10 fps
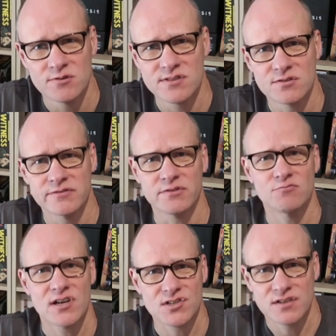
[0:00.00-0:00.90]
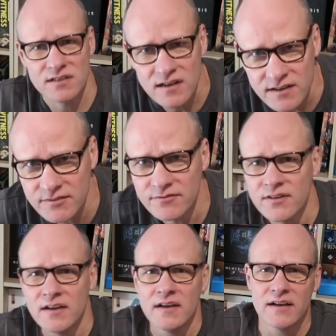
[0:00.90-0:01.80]
who are sort of a Russian kind of
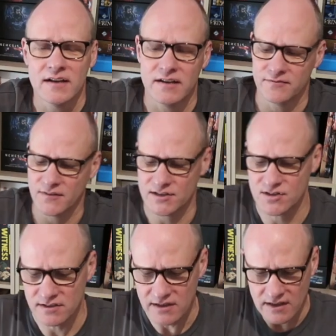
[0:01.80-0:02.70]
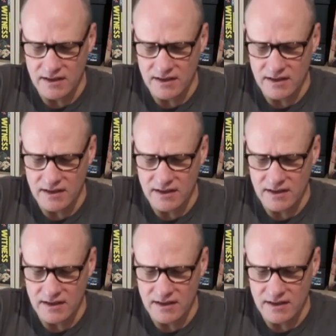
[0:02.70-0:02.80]
uh, faction,